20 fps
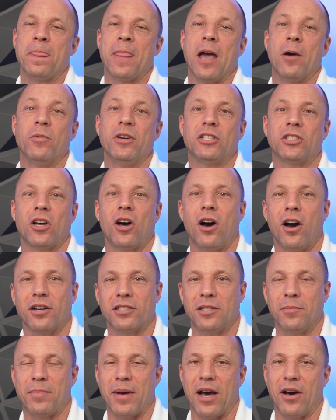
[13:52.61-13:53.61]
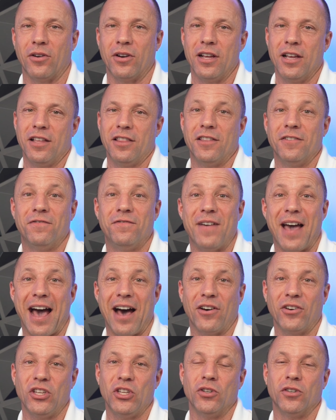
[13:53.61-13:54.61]
And we talked about the
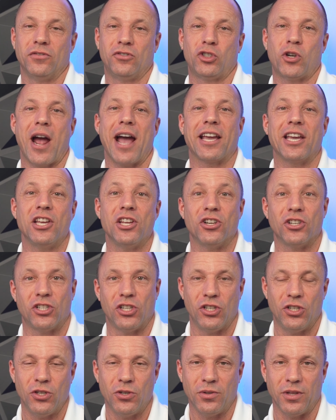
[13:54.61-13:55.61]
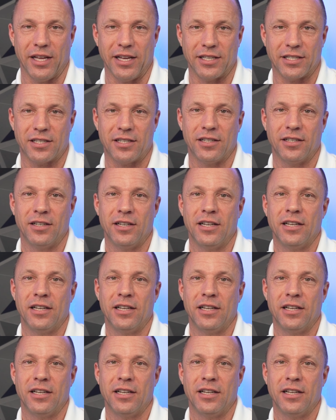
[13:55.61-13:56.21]
value of tracking your to-do list.